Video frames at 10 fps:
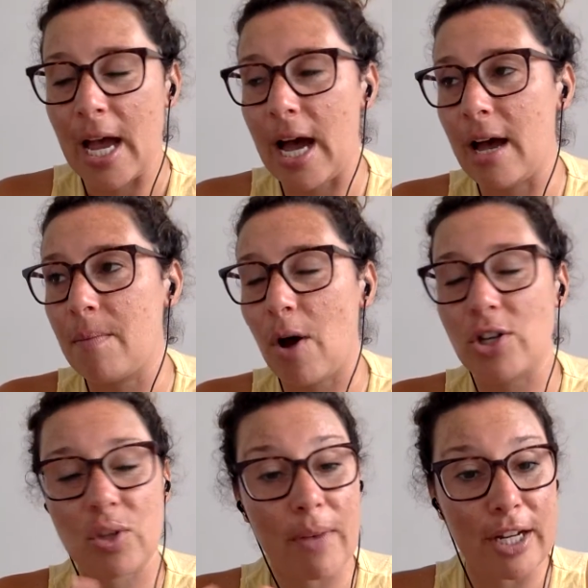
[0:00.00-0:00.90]

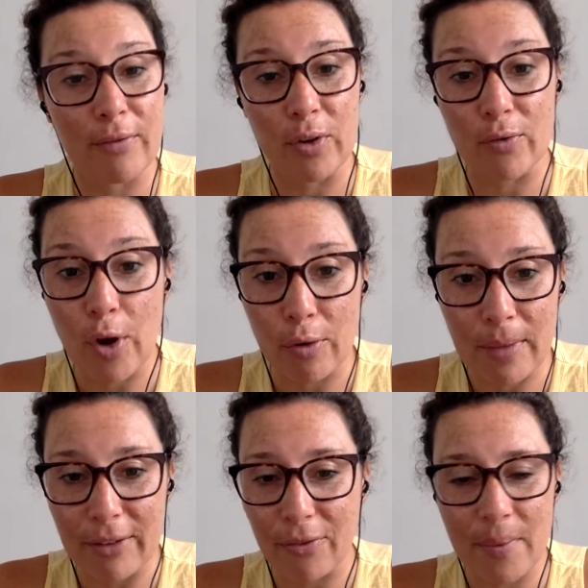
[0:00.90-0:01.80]
Also, many of you have known
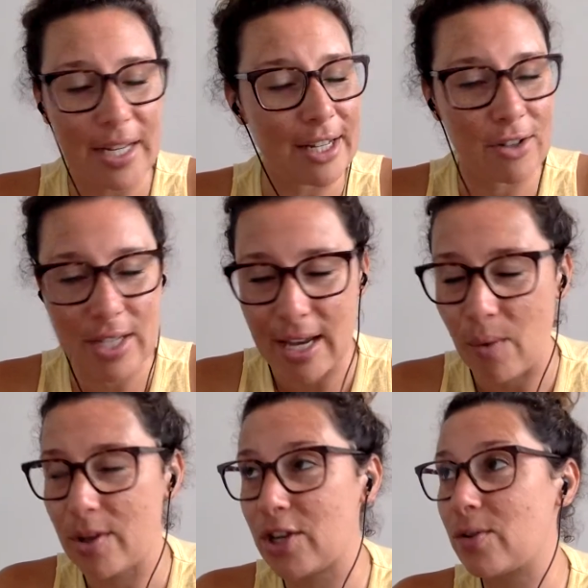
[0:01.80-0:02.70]
me for many years now,
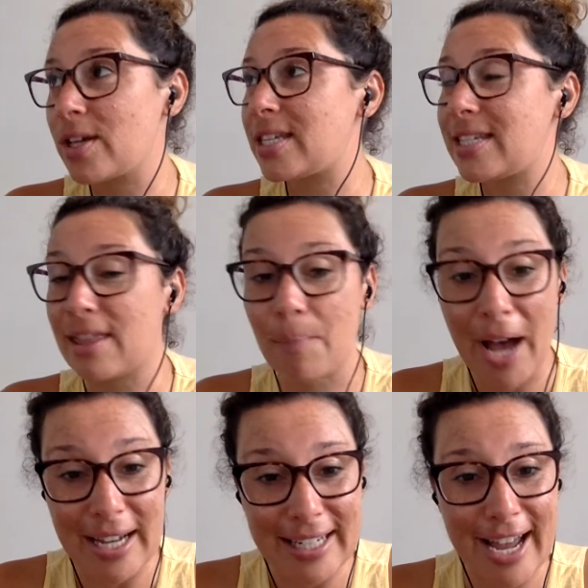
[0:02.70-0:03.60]
whether you listen to the
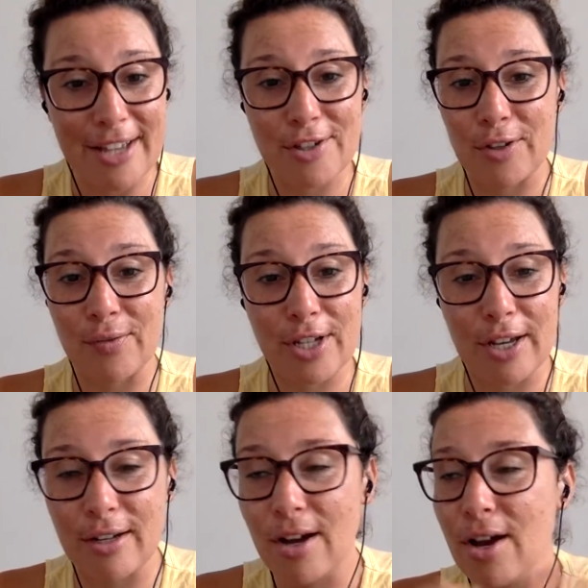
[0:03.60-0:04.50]
podcast, or you've
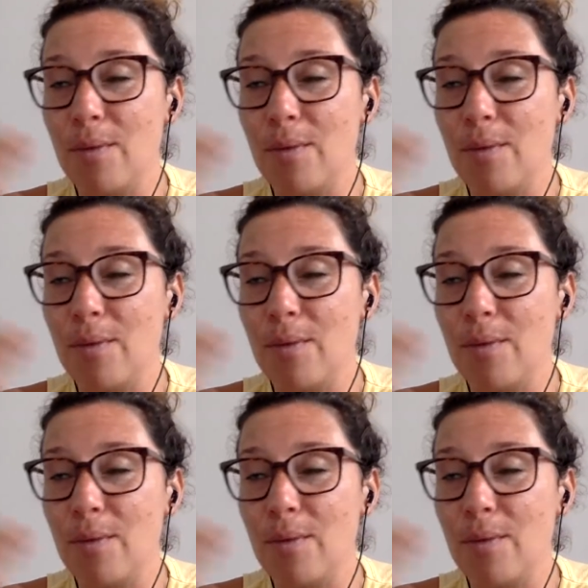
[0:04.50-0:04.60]
done